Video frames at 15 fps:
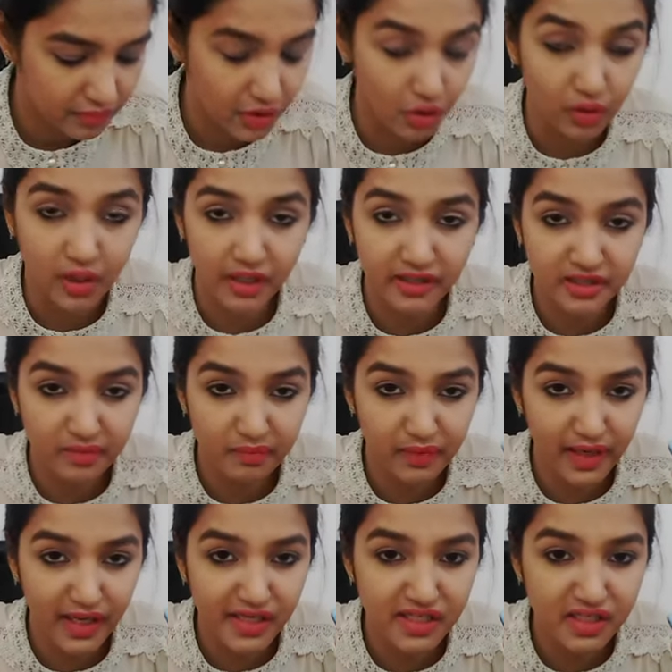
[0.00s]
You're
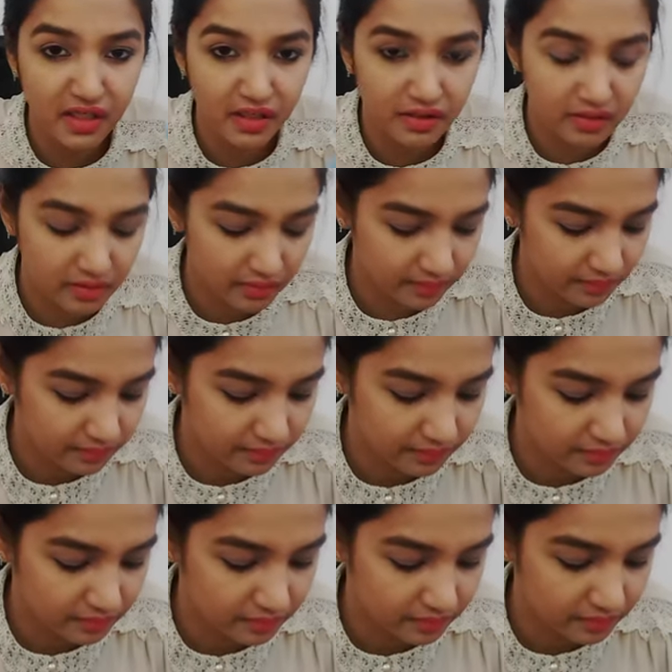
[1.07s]
contemplating it.
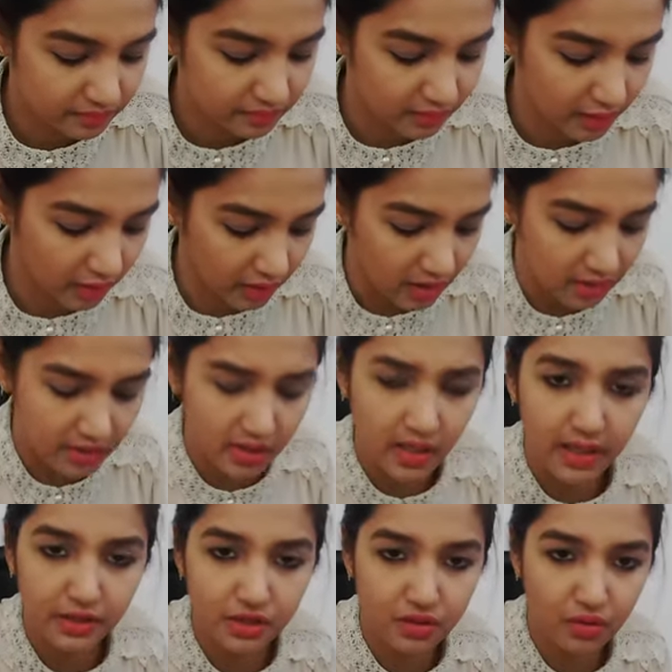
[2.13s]
Okay,
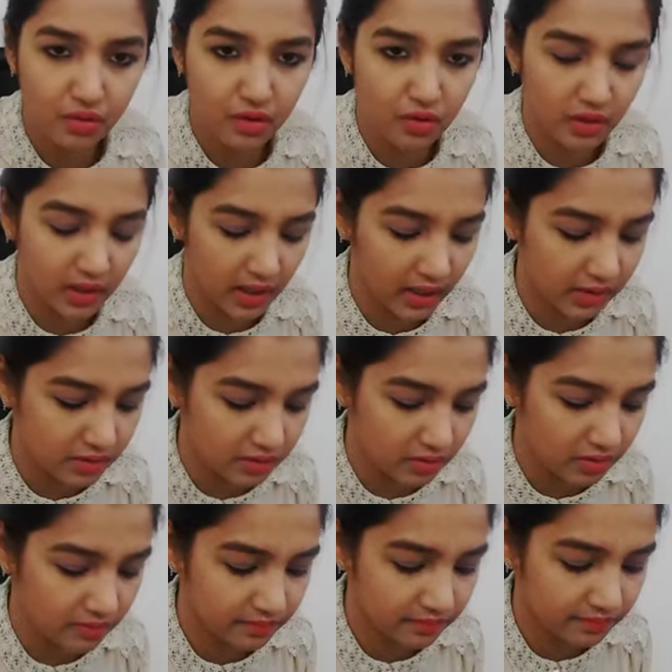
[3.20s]
didn't I show you the cast
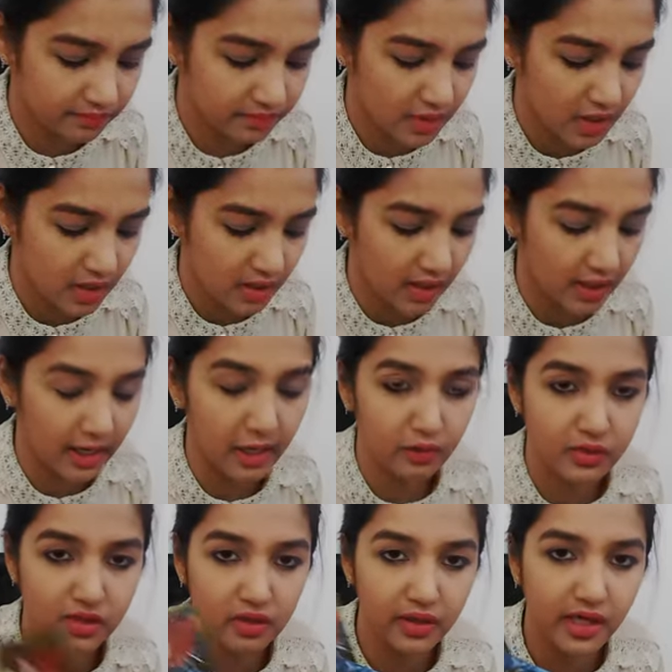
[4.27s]
off? I
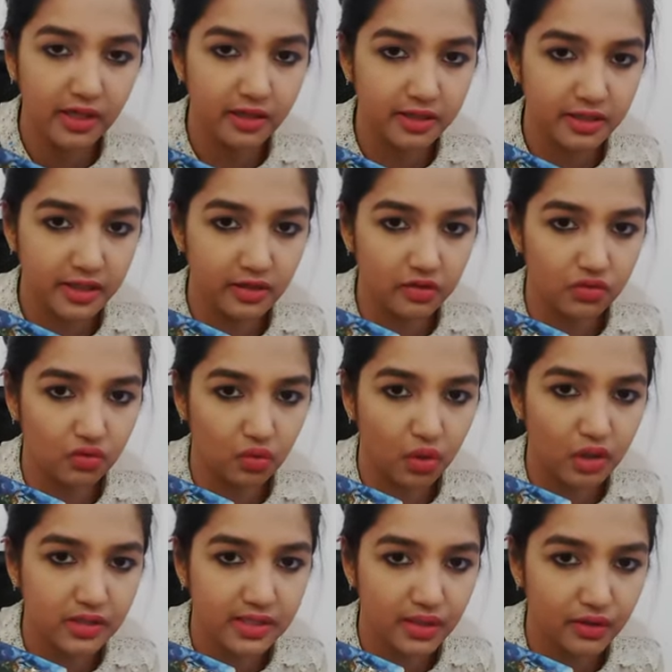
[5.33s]
was looking at the Ten of
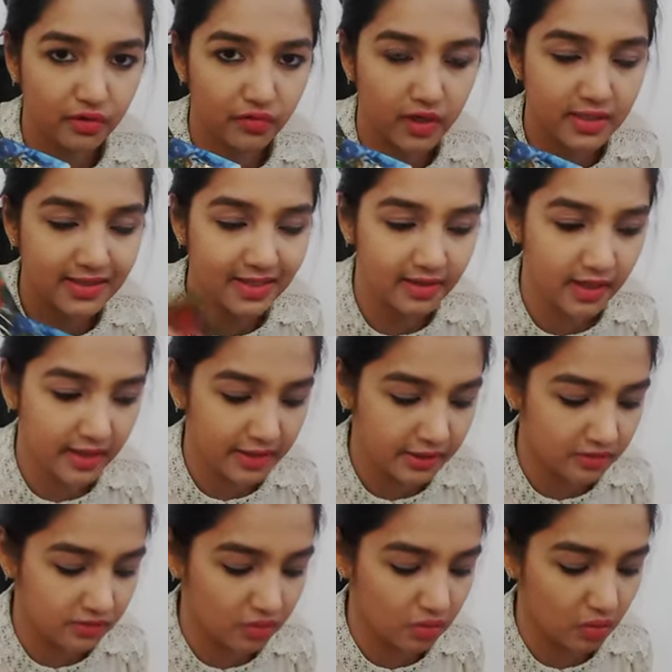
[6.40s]
Swords in reverse and the
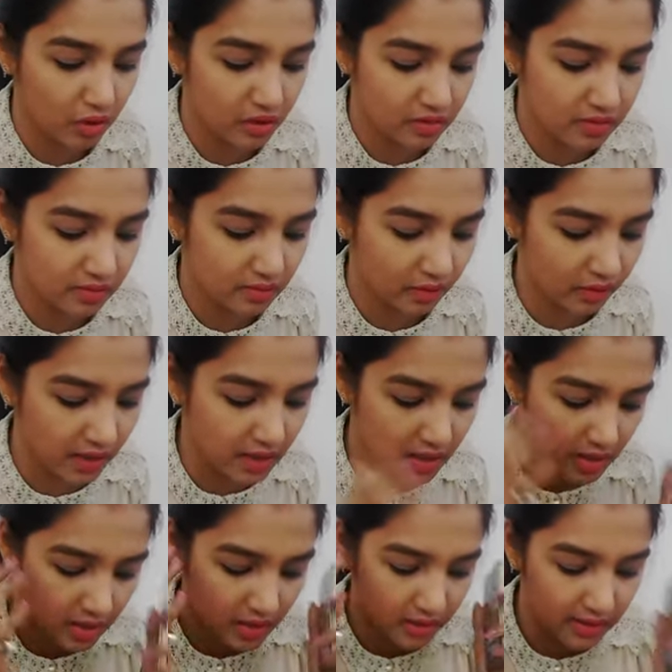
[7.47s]
Eight of Swords. Okay,
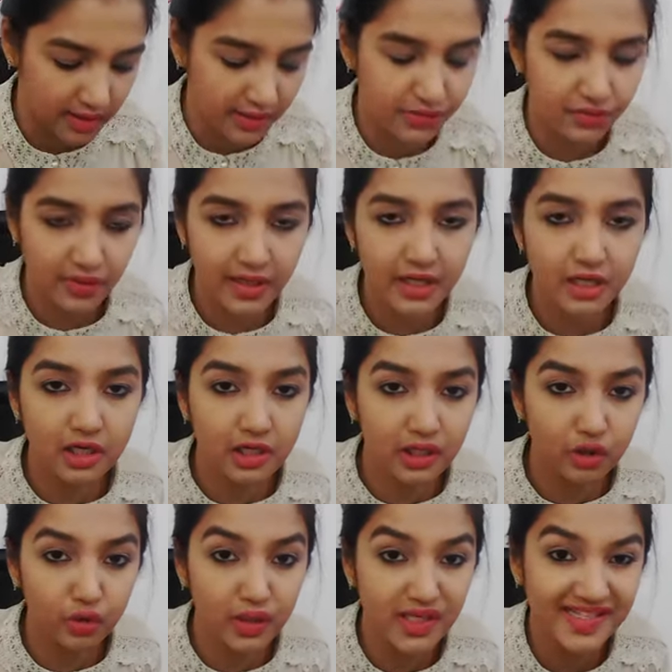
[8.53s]
literally
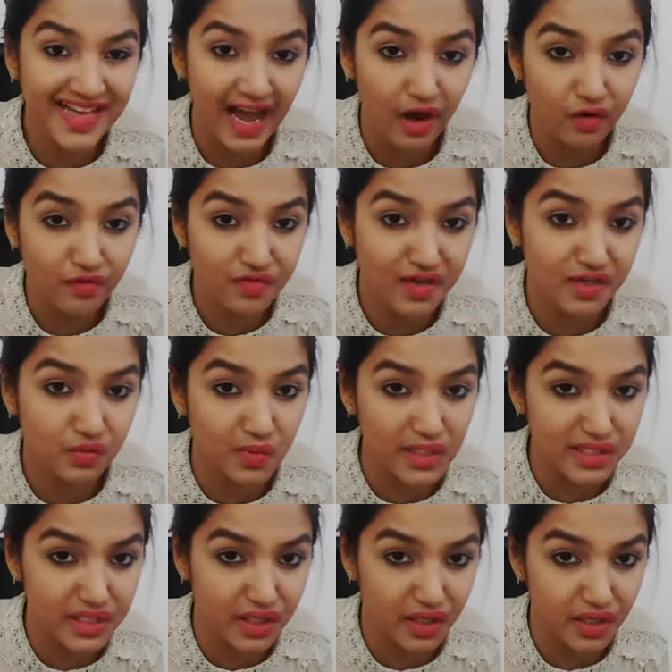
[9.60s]
clueless how things
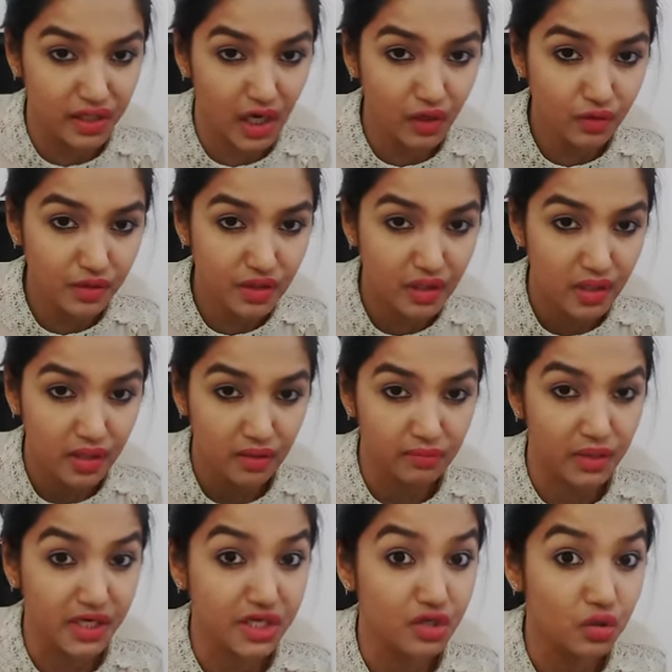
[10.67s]
will turn out,
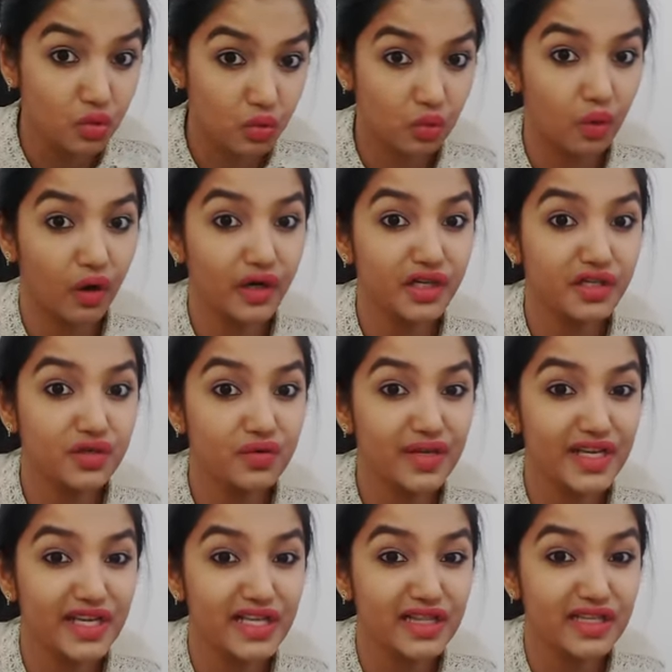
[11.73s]
but you want to
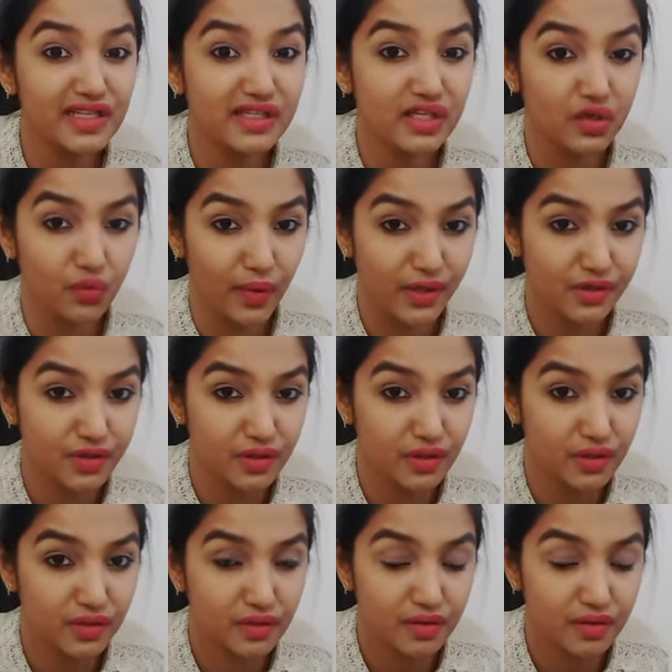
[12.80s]
heal the situation.